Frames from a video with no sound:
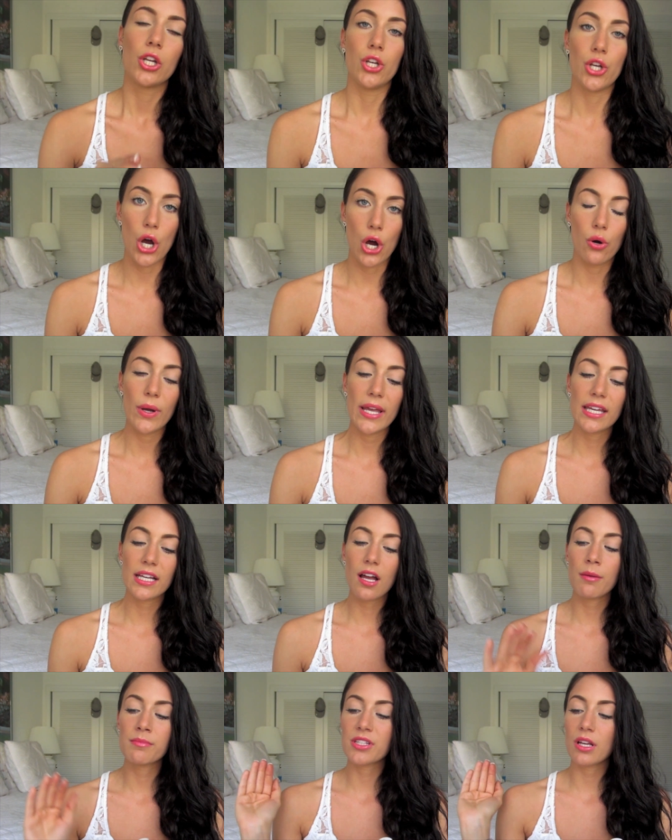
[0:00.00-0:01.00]
No,
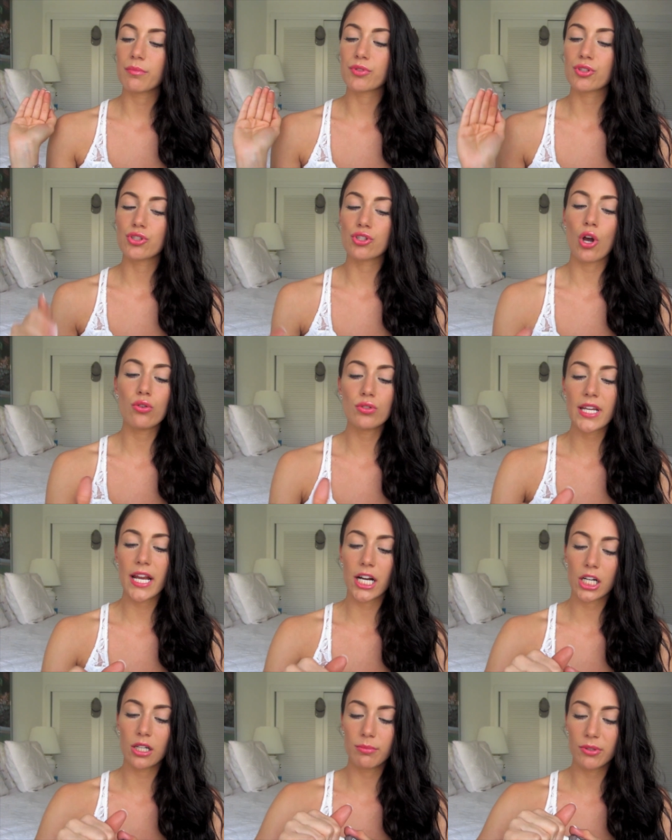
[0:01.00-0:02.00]
it comes up so
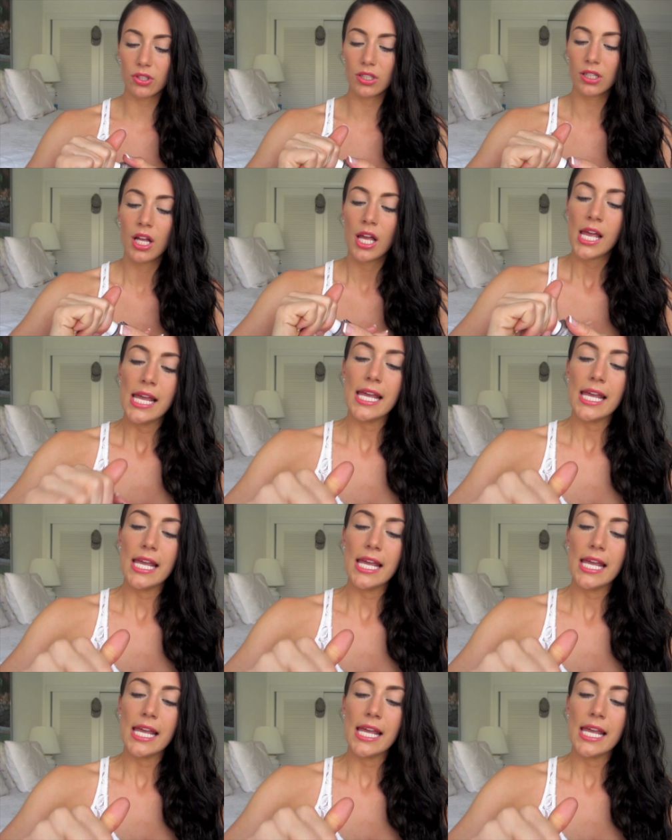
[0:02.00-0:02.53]
terrible.